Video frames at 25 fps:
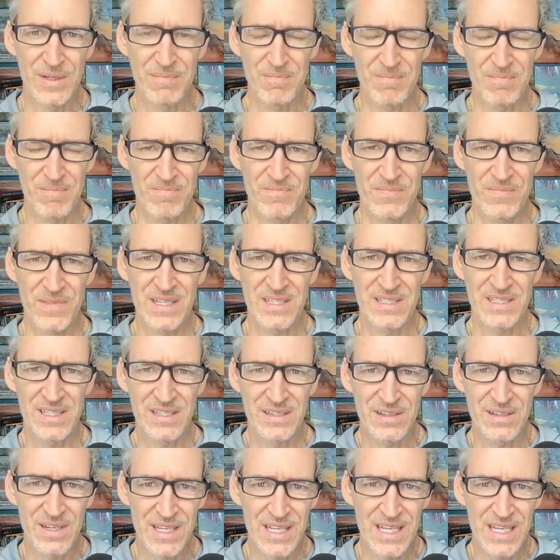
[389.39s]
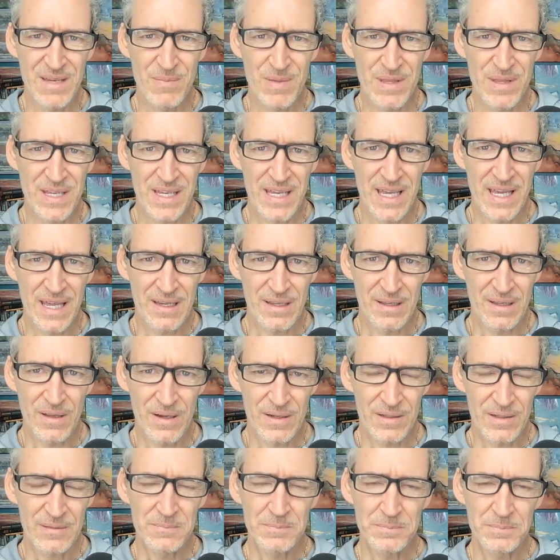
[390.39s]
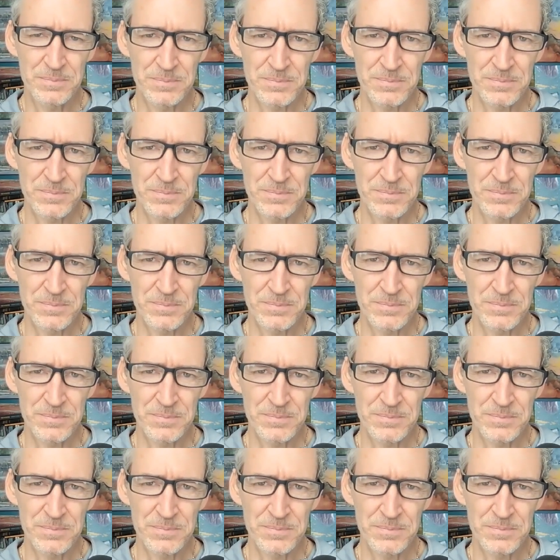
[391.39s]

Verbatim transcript: and continue to keep in the catalog.